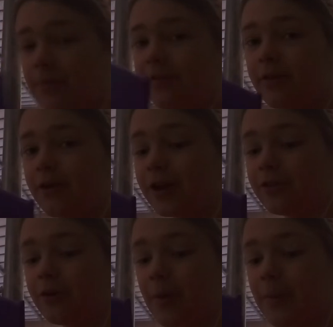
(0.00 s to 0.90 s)
still going to
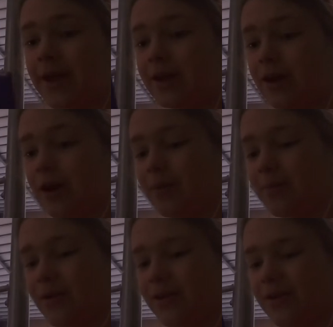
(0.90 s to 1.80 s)
do my makeup.
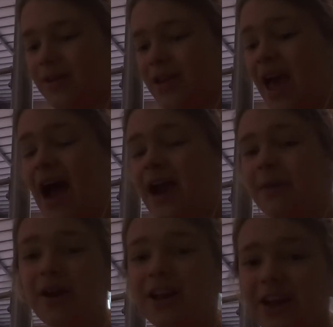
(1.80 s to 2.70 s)
I'm
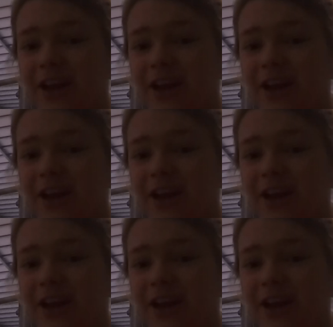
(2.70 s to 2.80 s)
only going